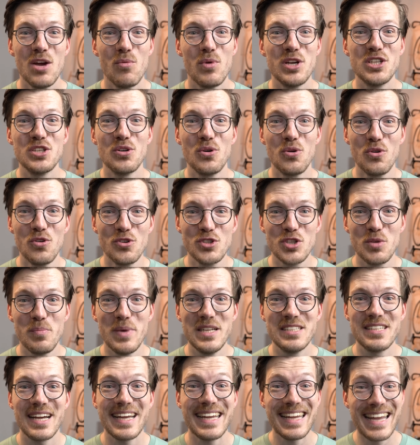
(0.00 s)
which also
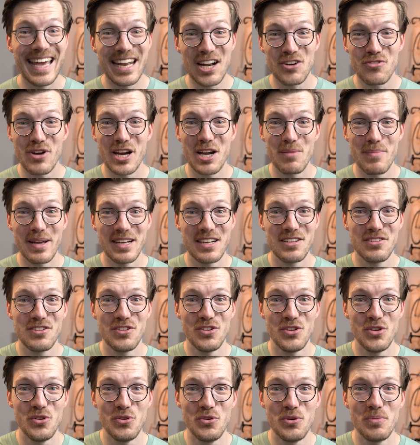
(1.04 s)
means I cannot recommend it to
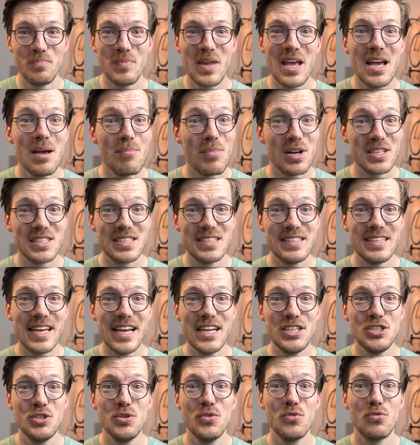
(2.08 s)
you. But
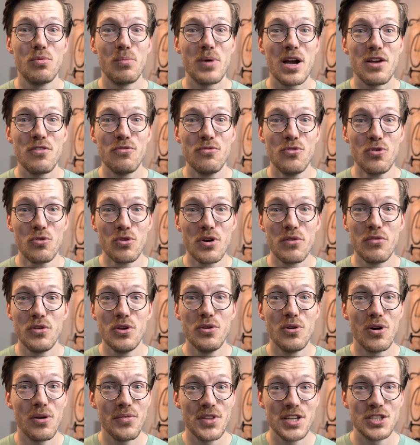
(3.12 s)
stay tuned for my full
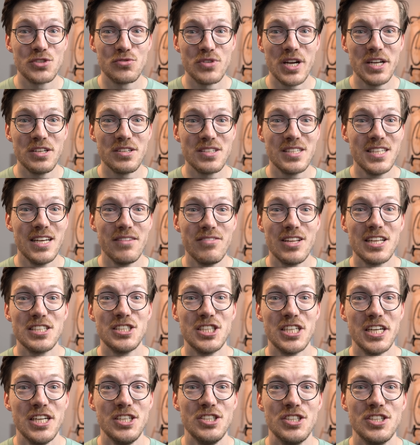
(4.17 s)
review of this ring to see if that
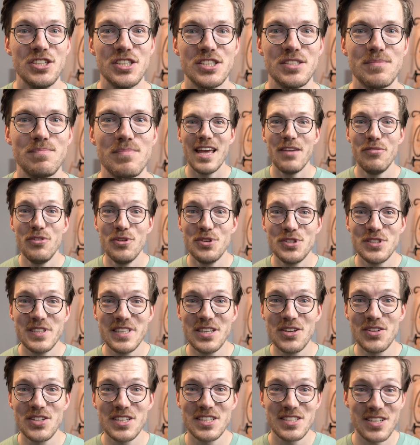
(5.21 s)
changes. If you
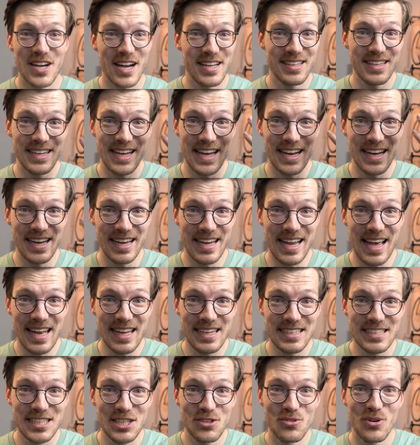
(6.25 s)
still decide to get a
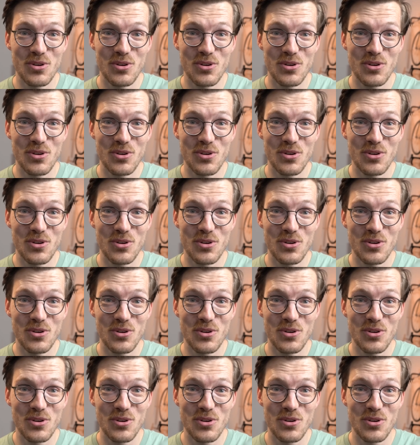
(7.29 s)
Galaxy